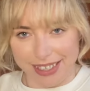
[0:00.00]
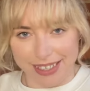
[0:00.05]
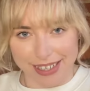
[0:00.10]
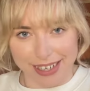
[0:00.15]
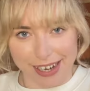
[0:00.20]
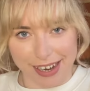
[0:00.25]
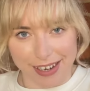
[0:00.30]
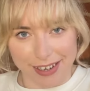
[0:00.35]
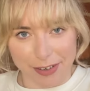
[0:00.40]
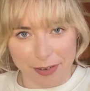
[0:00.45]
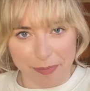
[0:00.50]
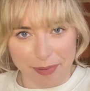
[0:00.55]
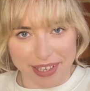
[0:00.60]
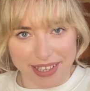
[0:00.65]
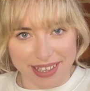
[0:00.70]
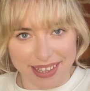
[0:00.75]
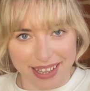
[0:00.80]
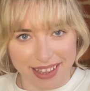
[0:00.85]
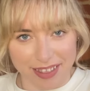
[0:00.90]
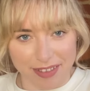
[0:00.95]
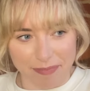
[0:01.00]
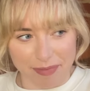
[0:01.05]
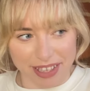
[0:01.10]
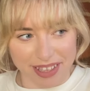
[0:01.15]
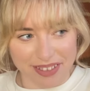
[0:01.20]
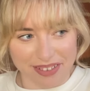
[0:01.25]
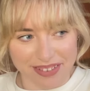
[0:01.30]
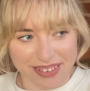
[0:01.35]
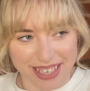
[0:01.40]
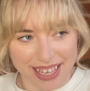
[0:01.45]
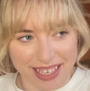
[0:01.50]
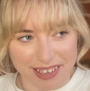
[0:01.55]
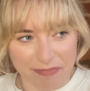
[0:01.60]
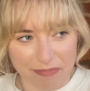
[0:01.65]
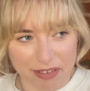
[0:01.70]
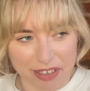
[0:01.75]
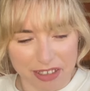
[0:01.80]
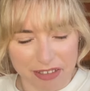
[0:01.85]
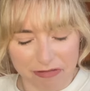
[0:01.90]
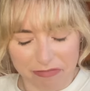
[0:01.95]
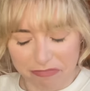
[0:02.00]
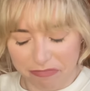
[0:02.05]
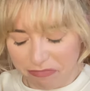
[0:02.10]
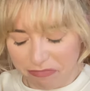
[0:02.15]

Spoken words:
to get a little bit sentimental there, but